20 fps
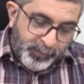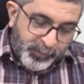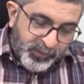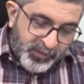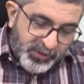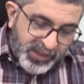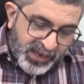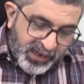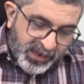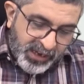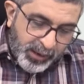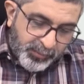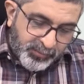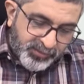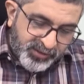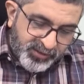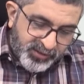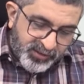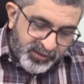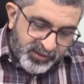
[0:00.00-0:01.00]
Then
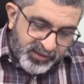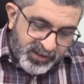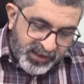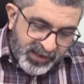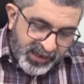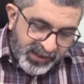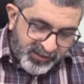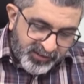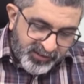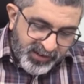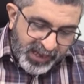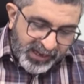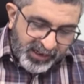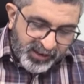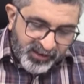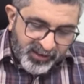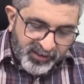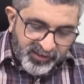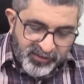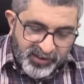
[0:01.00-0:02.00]
comes the next
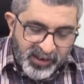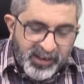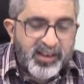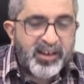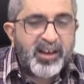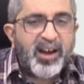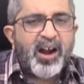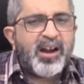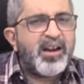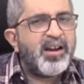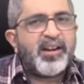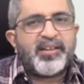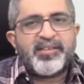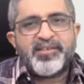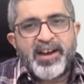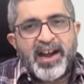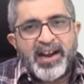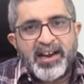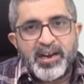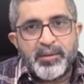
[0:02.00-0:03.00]
characteristic,
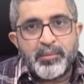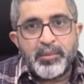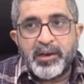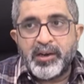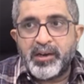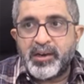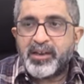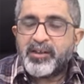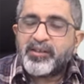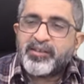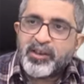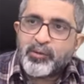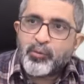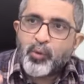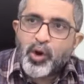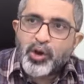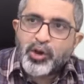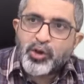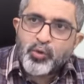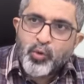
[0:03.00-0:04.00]
understandability. See,
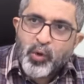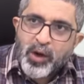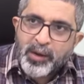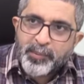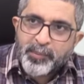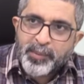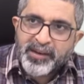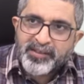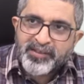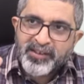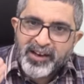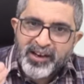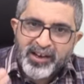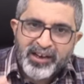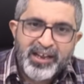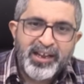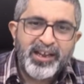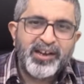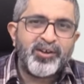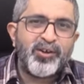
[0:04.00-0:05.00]
what you are
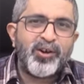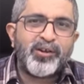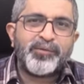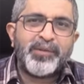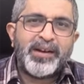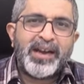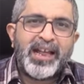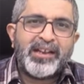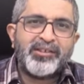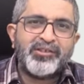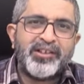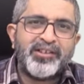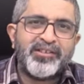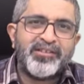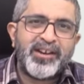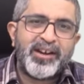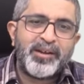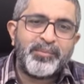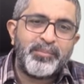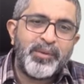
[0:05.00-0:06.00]
presenting in your financial
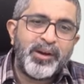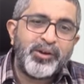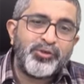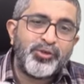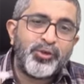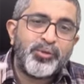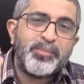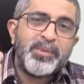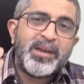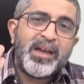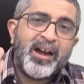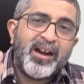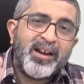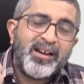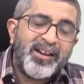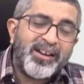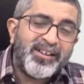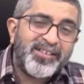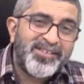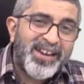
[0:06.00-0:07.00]
statement should be
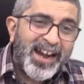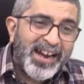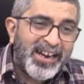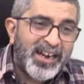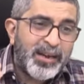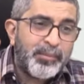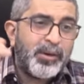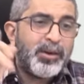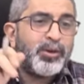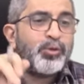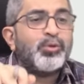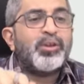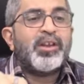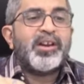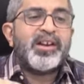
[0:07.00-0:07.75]
understandable to the